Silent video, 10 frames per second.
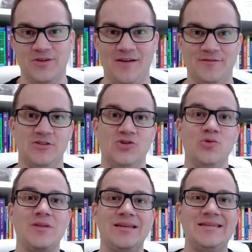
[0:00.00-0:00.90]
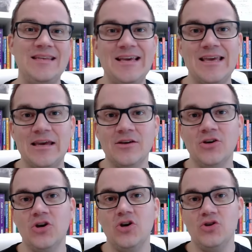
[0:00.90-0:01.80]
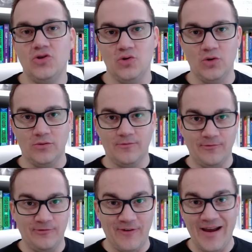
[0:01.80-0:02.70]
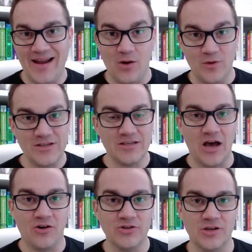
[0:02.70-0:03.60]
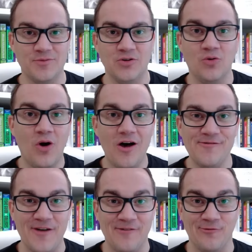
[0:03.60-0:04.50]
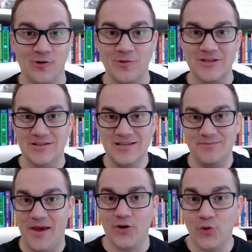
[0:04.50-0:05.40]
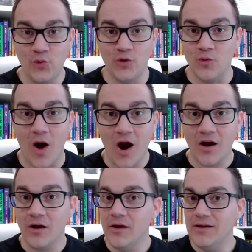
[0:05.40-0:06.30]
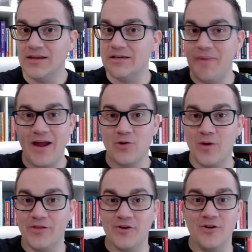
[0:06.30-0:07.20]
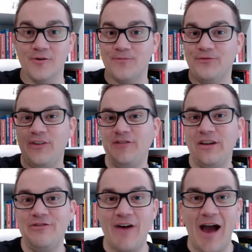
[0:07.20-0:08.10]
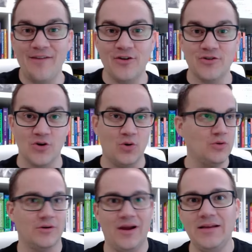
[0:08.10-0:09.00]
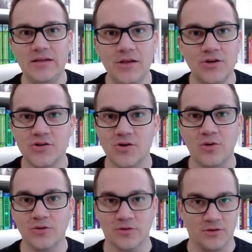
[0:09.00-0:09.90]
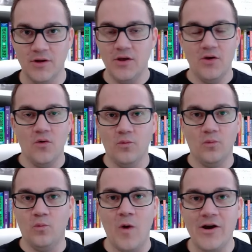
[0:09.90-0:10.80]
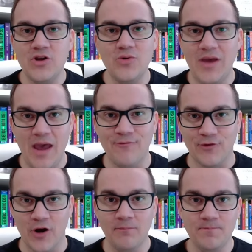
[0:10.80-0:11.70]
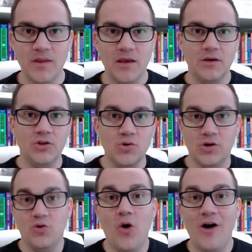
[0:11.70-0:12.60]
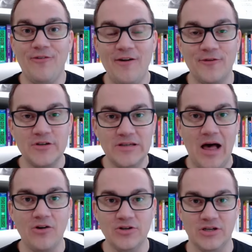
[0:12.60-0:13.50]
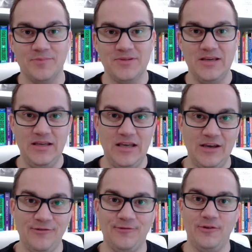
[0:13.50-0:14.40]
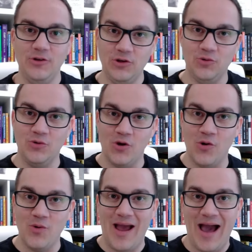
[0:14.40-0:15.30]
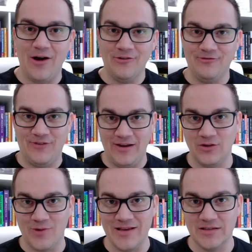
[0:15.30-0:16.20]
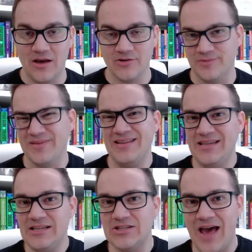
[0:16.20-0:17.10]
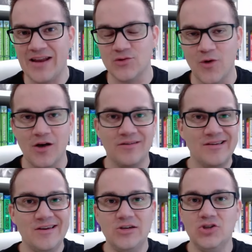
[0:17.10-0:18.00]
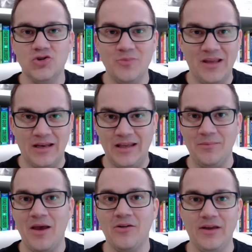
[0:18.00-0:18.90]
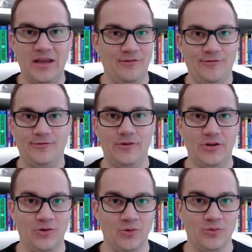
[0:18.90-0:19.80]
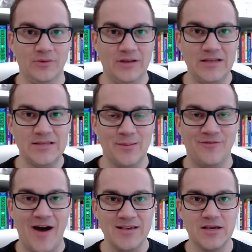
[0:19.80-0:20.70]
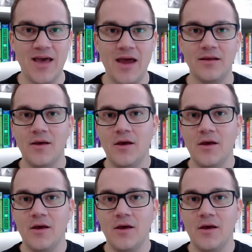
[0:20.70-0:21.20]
You have to do the digging to find out which scholarships you qualify for, which it doesn't matter who you are. It doesn't matter whether you're 55 years old or 18 years old or where you came from. You can qualify for scholarships if you know how to find the right scholarships. I teach that as well. Shoot me an email if you need some advice on that.